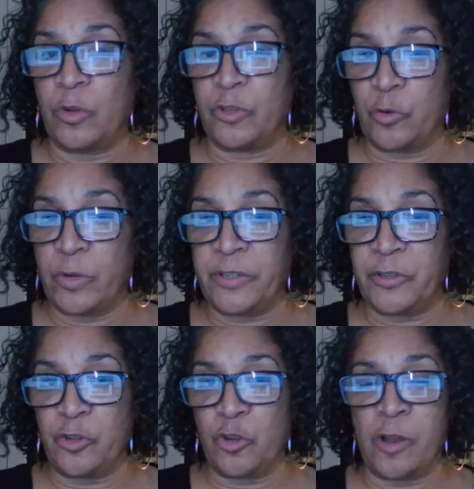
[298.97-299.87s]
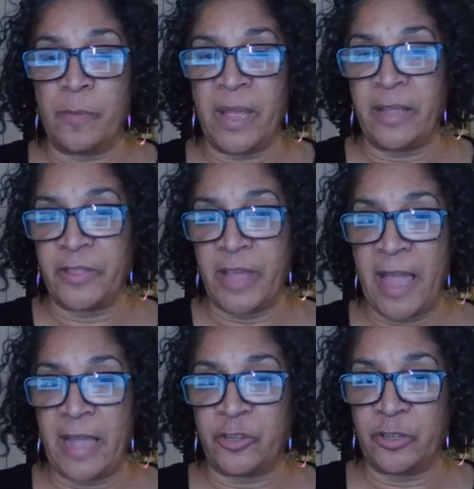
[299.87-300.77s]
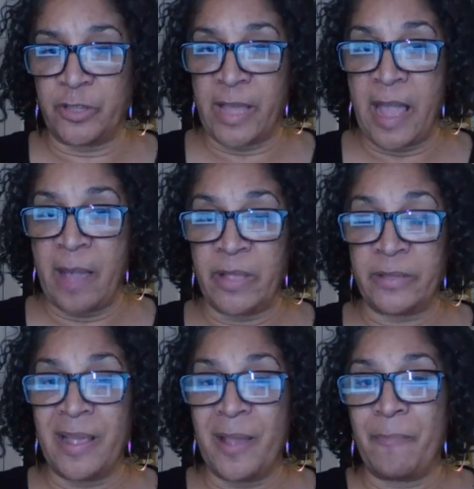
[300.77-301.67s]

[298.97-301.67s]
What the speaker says: What choices are you going to make, the actions, the habits?